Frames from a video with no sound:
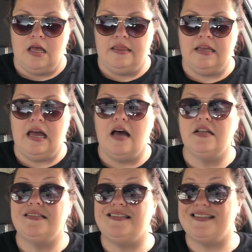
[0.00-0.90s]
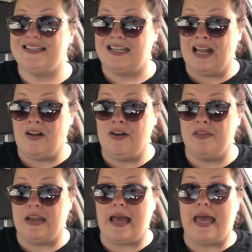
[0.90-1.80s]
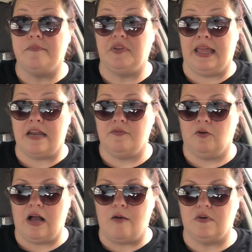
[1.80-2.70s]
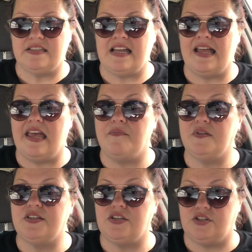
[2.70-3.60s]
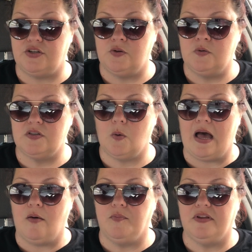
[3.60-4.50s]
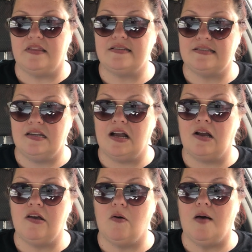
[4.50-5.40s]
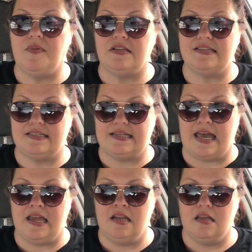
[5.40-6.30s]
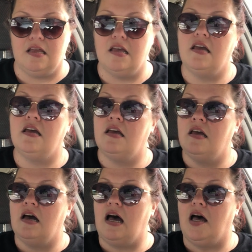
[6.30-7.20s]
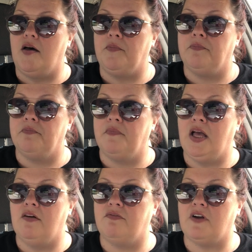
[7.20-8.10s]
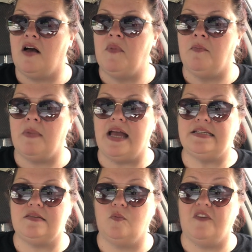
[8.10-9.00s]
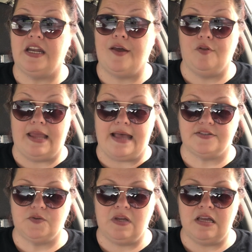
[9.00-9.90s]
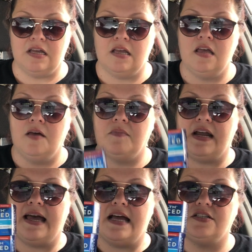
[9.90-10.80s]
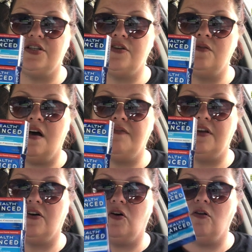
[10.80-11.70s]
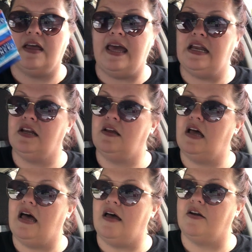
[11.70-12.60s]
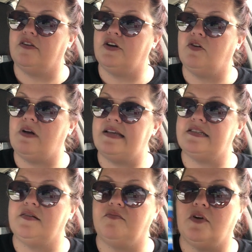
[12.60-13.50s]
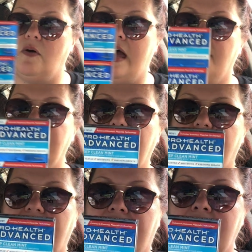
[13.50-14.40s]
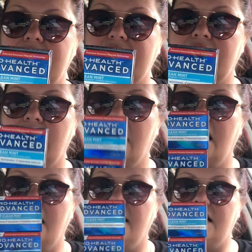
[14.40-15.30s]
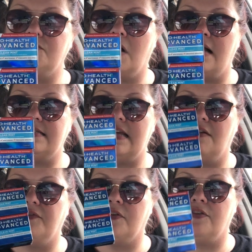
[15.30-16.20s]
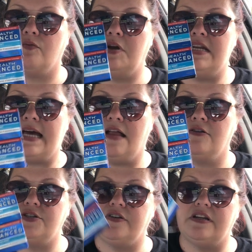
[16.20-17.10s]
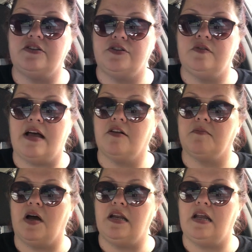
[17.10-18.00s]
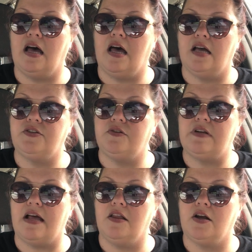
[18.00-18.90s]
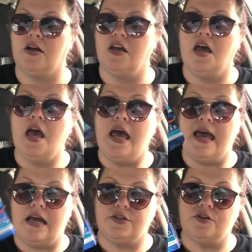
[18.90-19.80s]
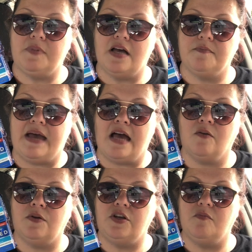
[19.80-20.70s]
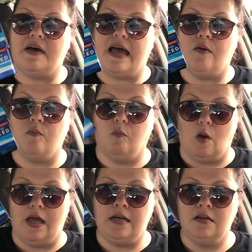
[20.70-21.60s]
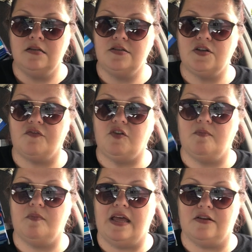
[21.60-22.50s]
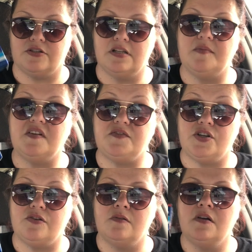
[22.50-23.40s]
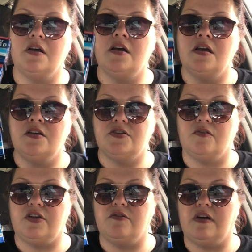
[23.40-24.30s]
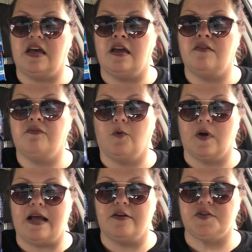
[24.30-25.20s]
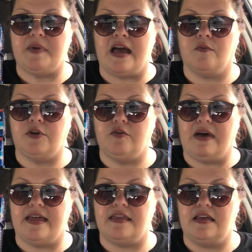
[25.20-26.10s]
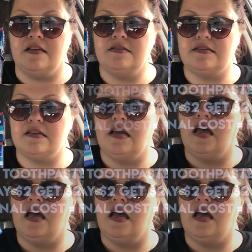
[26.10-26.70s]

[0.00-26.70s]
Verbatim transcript: The scenario that I had planned for, I was not able to do. So I will put this scenario up instead um, from my video last week. But I got two of the Colgate uh, or the Crest Pro Health Advanced. These were on sale for $3. You get a $2, mon uh, $2 extra buck back when you buy one. So if you, and there's a limit of two. So you get $4 back when you buy these.